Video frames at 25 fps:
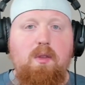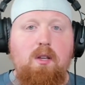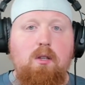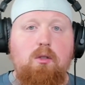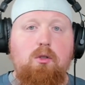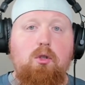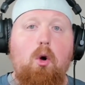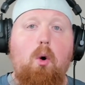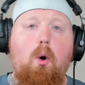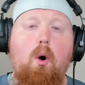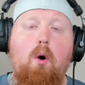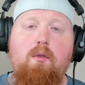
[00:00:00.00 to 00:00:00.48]

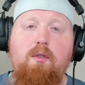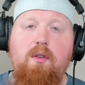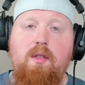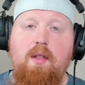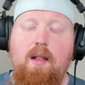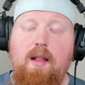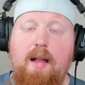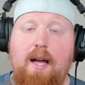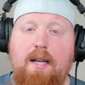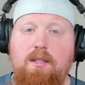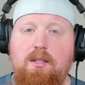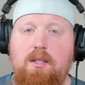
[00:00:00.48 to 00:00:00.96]
So over the
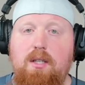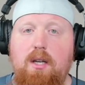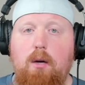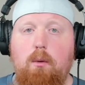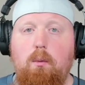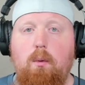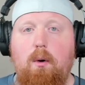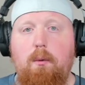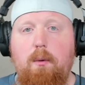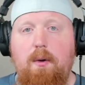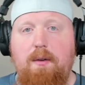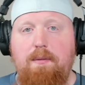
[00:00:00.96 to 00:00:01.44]
last year,
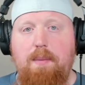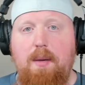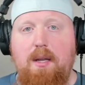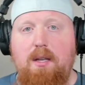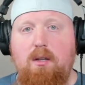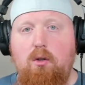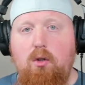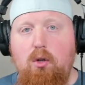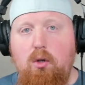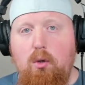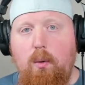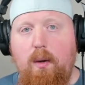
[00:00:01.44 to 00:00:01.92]
what we've
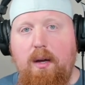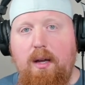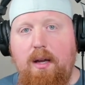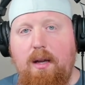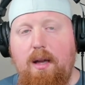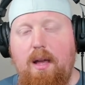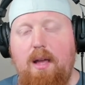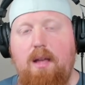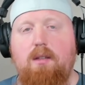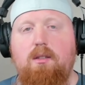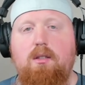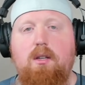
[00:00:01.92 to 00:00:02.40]
been
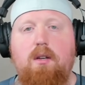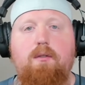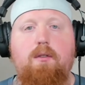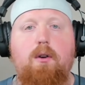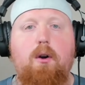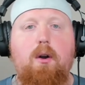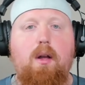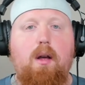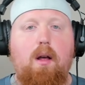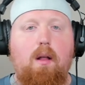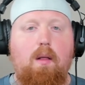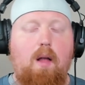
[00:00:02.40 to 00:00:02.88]
doing is
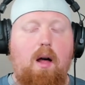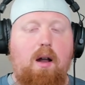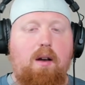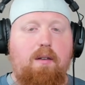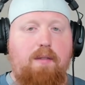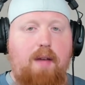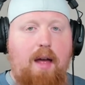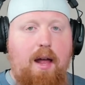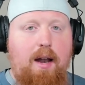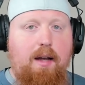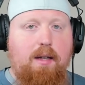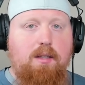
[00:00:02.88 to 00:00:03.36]
converting a lot
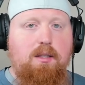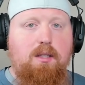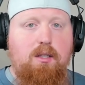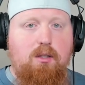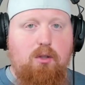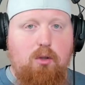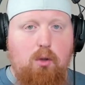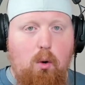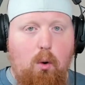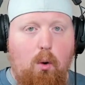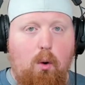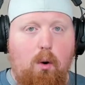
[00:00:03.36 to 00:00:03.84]
of
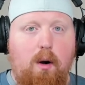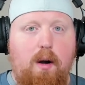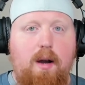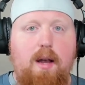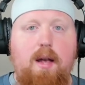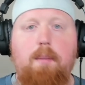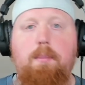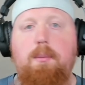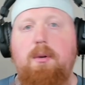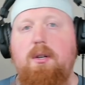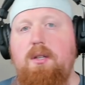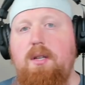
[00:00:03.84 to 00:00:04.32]
NX's core,
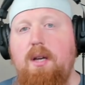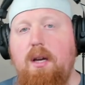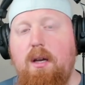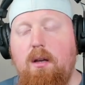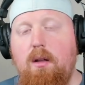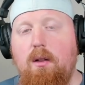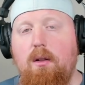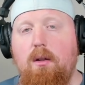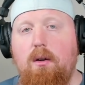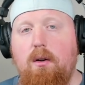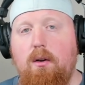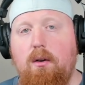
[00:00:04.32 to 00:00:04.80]
in
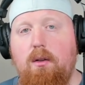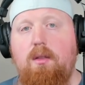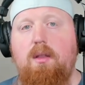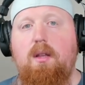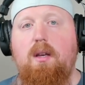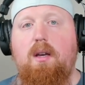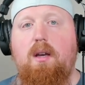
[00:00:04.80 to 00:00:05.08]
particular, the